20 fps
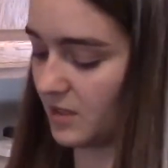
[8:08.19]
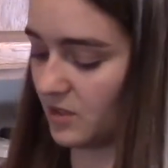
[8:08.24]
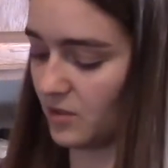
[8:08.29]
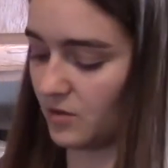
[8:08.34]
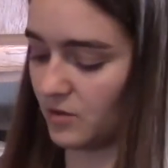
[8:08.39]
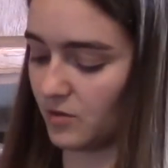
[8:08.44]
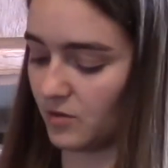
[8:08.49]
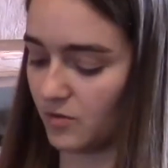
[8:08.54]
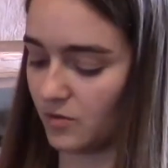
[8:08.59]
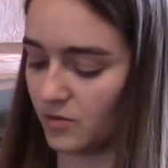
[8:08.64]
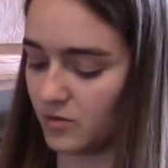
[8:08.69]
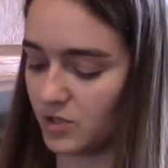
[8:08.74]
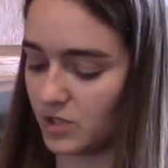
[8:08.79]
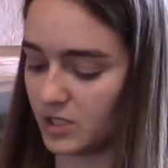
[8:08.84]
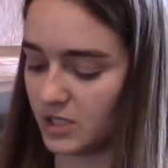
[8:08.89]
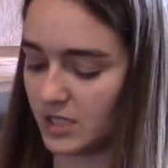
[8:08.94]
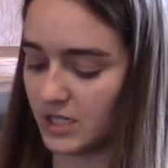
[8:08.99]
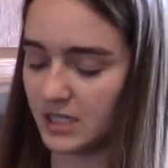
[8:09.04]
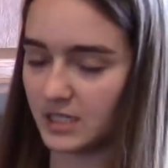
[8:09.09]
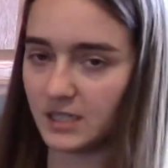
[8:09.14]
You
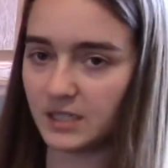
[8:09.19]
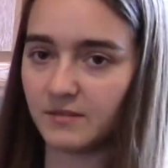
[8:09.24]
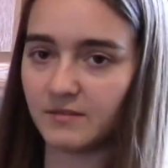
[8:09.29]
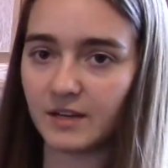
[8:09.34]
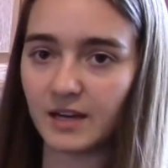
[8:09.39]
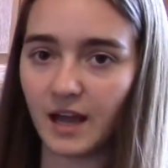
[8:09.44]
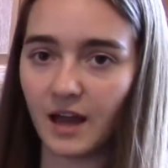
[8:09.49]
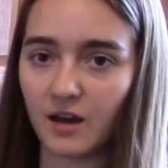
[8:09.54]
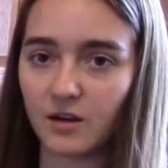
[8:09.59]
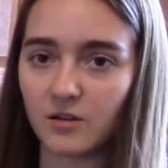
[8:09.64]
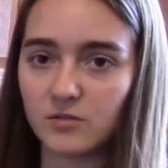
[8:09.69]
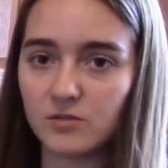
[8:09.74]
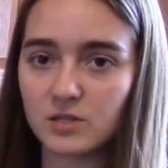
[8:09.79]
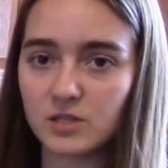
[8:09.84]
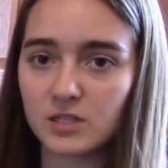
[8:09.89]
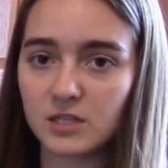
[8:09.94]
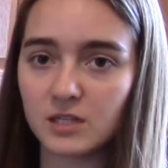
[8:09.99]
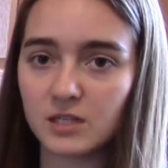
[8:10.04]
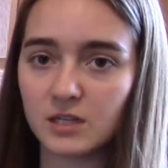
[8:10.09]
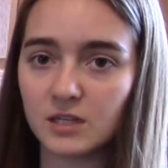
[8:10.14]
just need to leave it
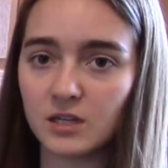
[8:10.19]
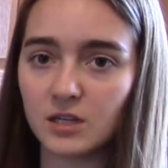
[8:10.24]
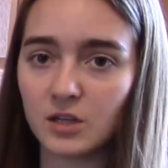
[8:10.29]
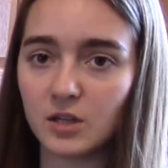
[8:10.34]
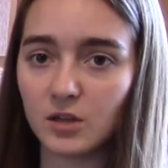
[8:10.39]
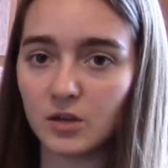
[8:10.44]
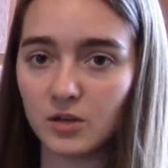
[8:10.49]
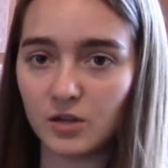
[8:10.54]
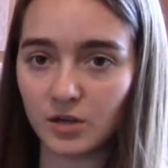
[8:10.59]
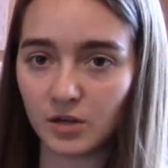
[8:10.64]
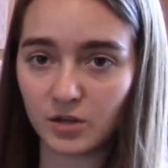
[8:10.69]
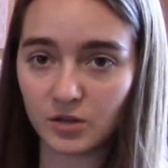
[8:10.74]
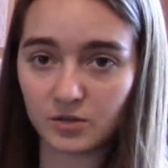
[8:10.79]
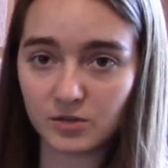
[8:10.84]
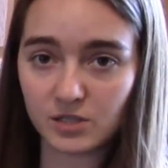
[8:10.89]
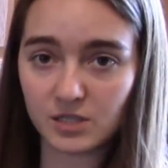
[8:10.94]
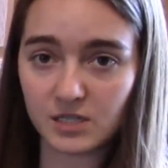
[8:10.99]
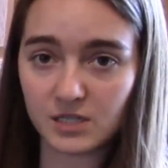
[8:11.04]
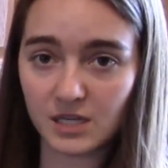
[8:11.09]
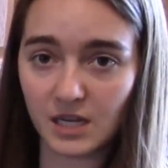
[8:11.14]
out in a
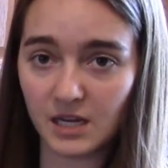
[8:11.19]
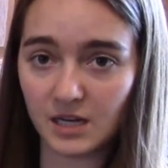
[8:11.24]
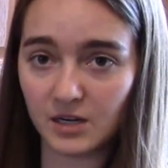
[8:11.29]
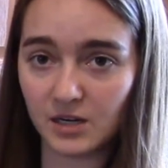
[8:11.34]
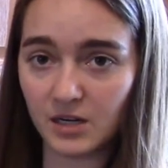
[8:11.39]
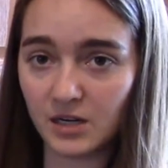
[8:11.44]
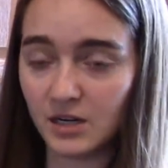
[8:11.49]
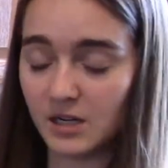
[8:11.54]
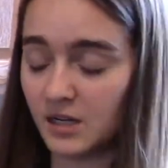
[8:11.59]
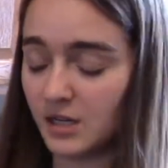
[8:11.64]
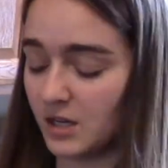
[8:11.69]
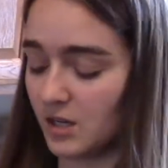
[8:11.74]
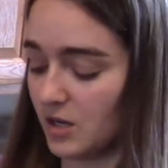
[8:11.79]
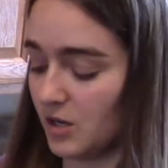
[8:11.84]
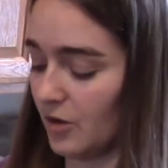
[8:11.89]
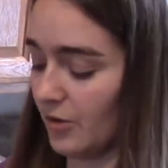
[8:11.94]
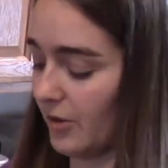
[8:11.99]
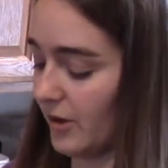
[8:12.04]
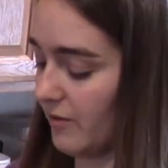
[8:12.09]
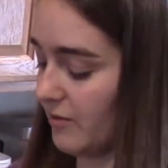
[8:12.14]
closed container
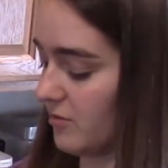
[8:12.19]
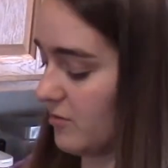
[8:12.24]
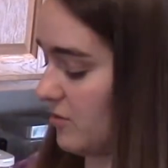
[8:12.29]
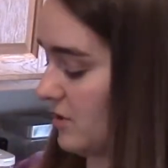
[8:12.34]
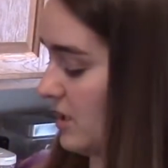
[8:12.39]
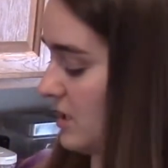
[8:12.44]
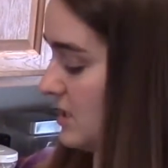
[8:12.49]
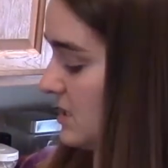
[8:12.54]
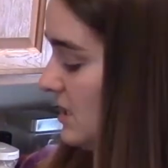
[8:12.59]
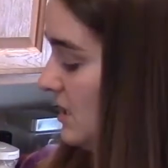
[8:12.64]
away from direct